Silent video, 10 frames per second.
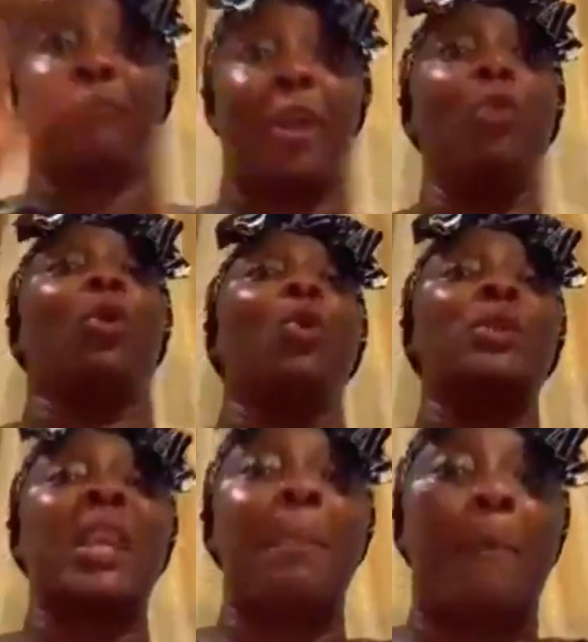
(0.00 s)
look, you will see
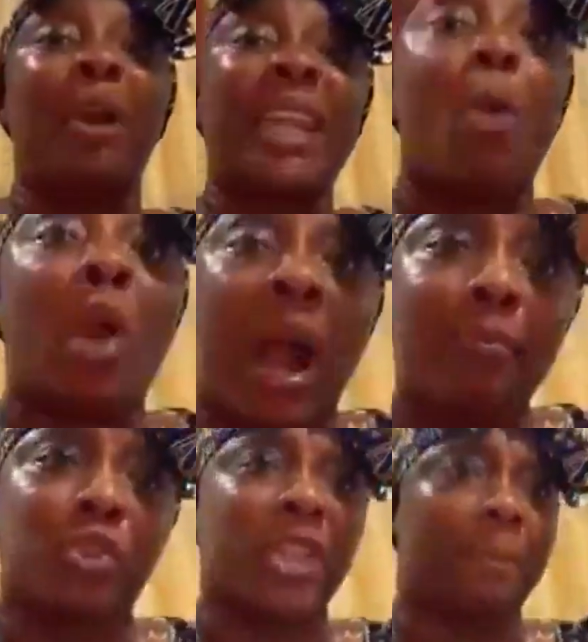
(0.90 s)
people that will come to
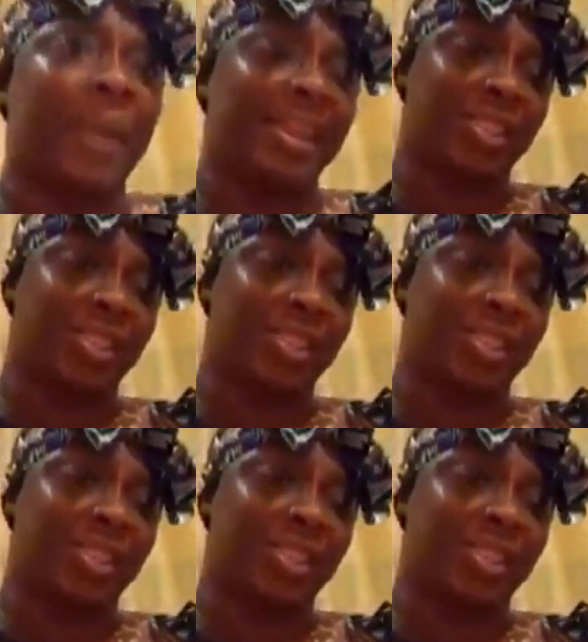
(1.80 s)
the page.